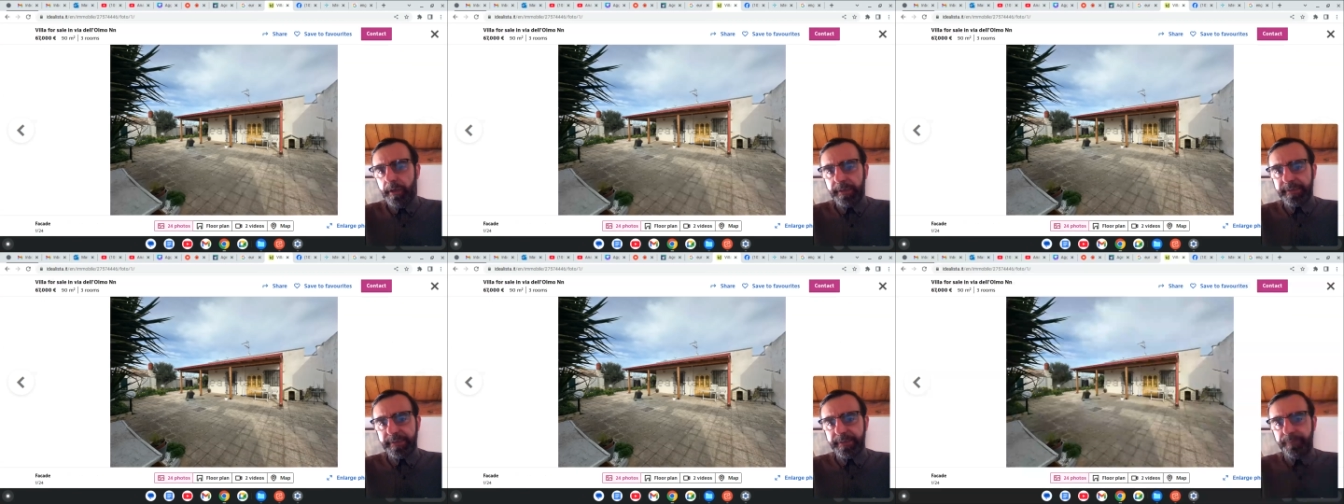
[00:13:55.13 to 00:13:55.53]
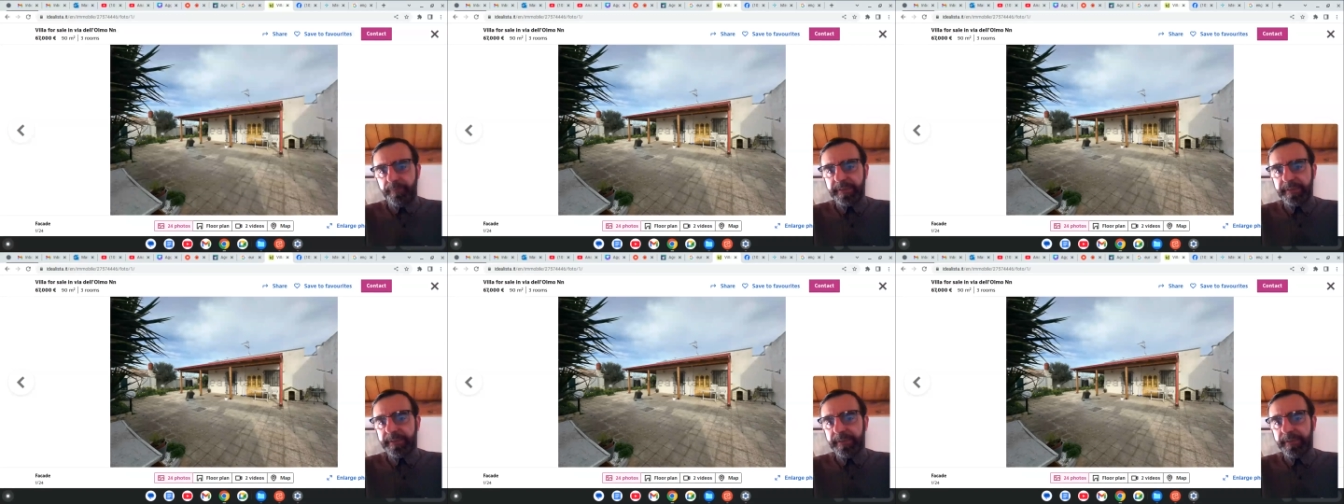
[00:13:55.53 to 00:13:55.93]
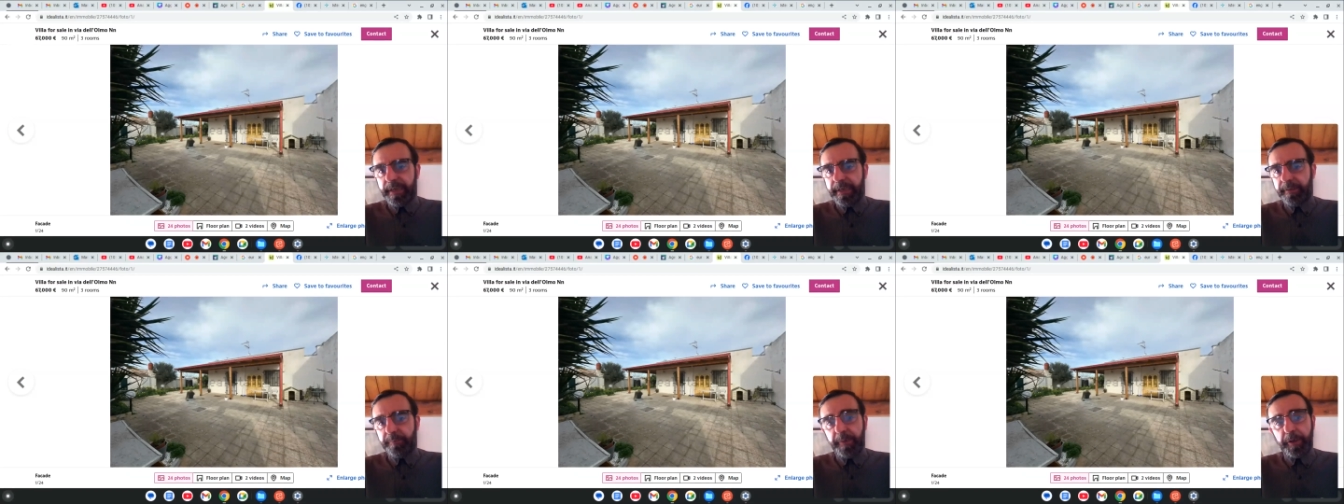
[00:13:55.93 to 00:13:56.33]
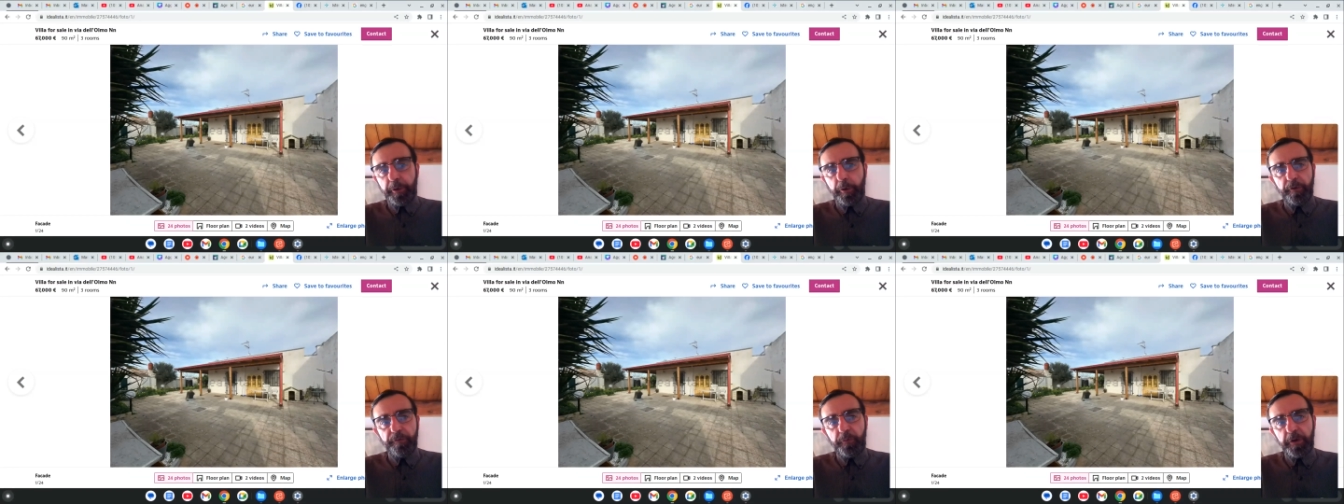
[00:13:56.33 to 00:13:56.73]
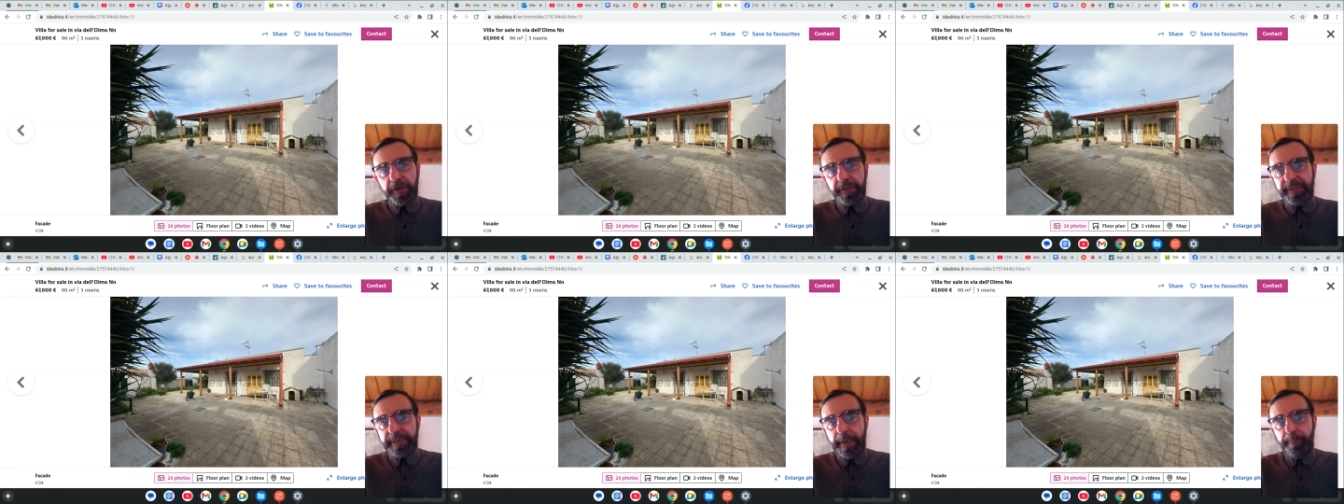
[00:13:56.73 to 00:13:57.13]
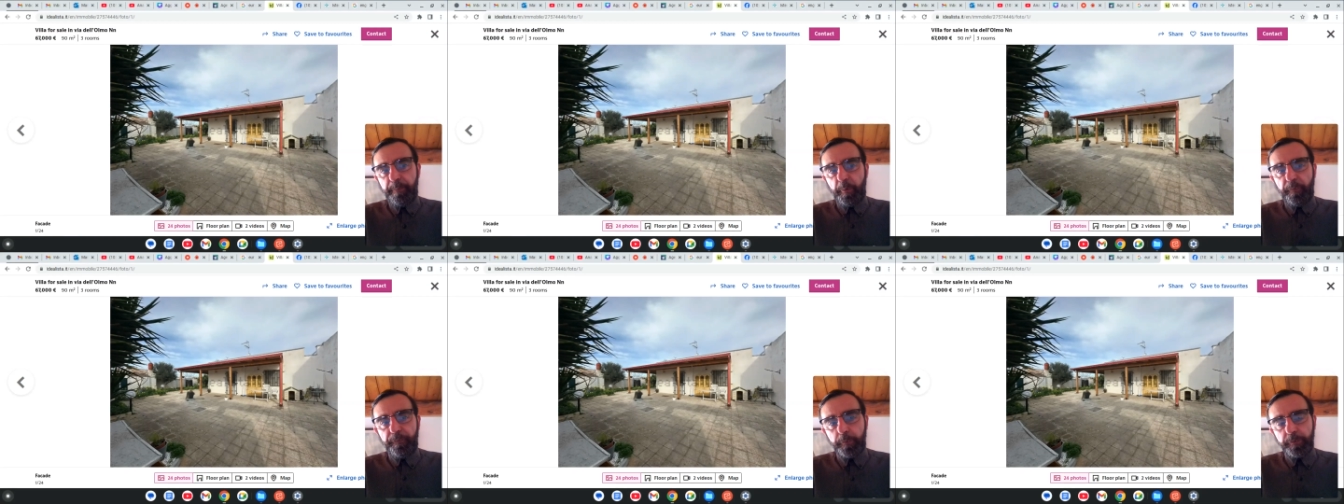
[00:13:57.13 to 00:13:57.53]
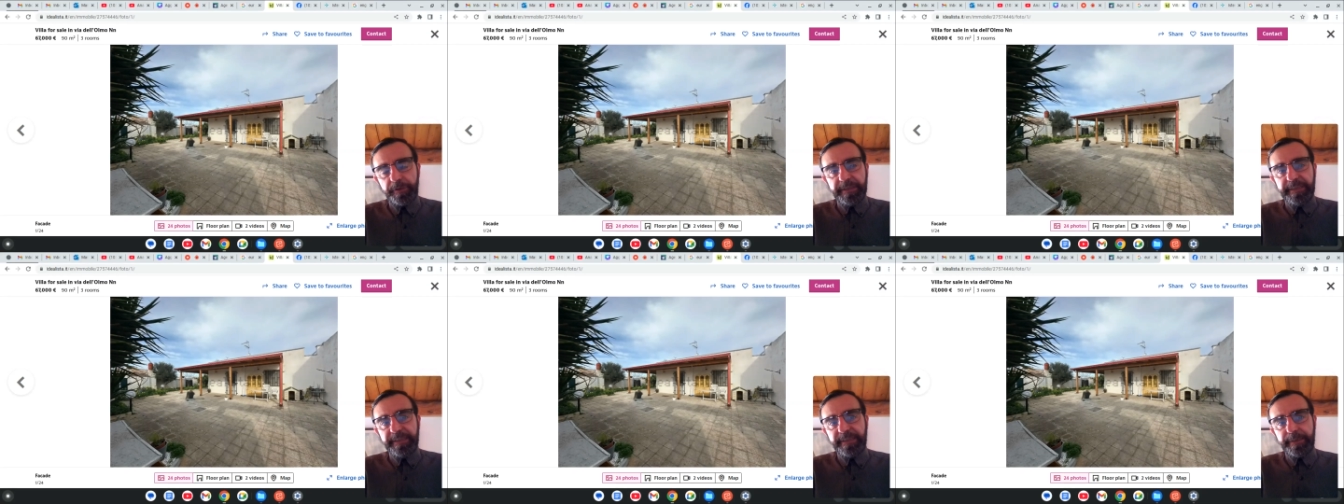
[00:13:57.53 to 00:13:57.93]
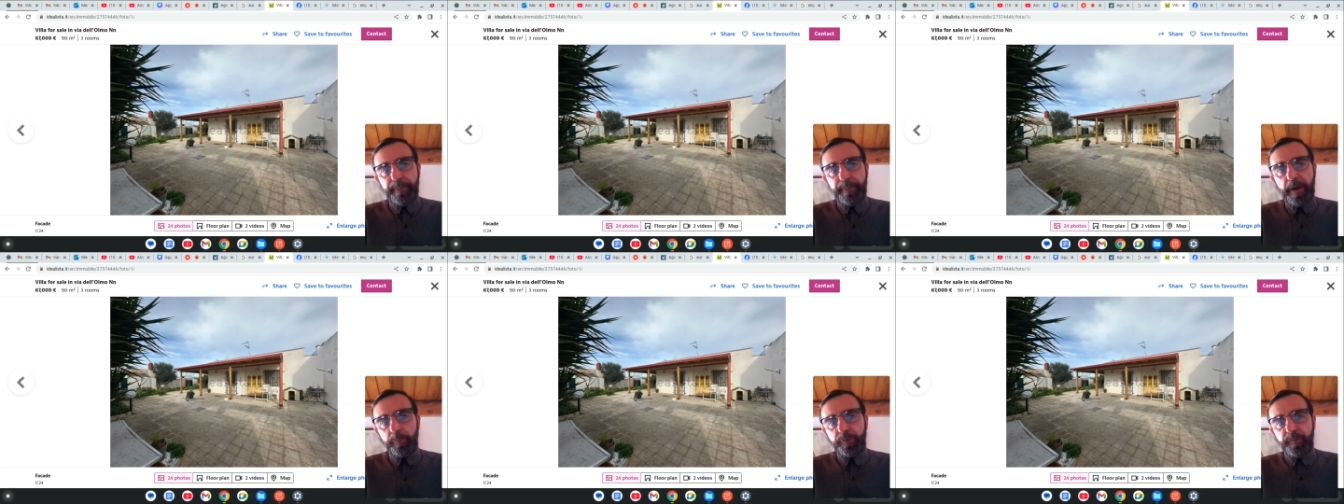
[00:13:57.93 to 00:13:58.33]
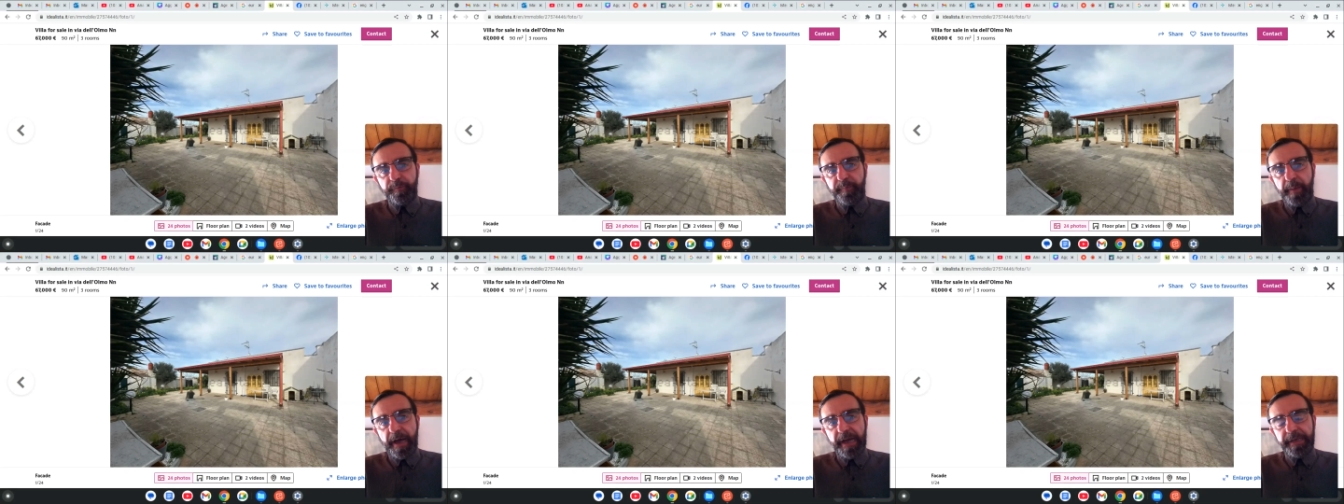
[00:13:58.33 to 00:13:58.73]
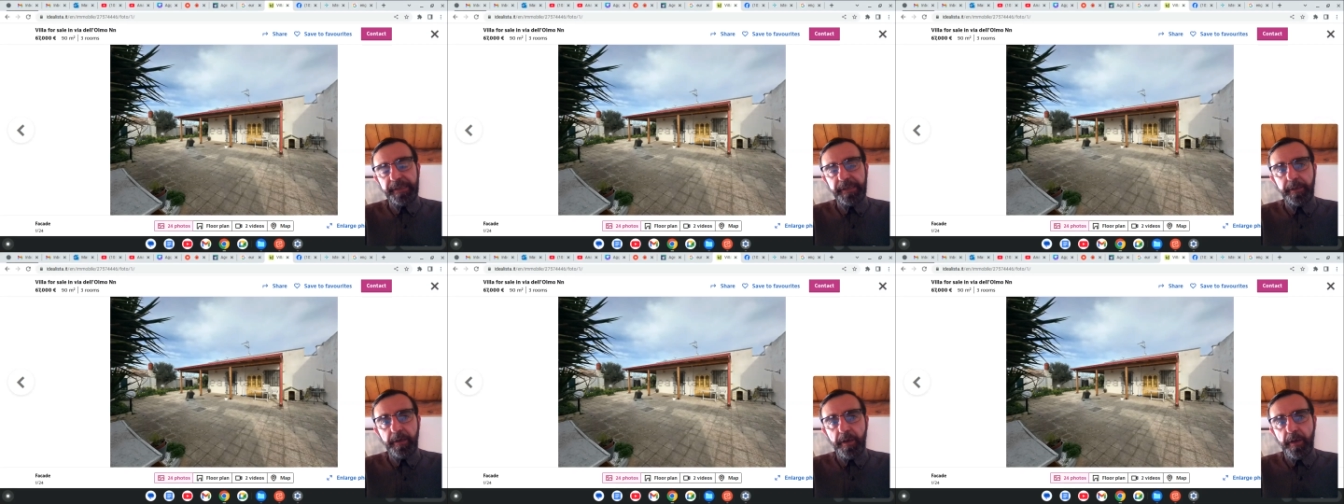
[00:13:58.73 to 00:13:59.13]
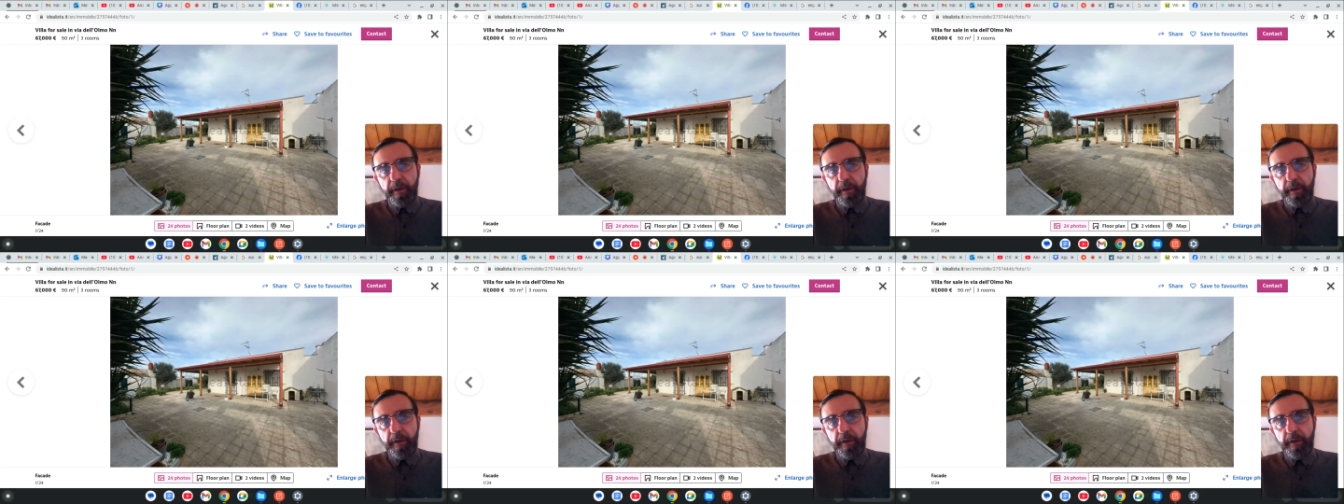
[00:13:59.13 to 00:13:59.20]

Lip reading: Let's investigate. Because, for example, for this amount of money,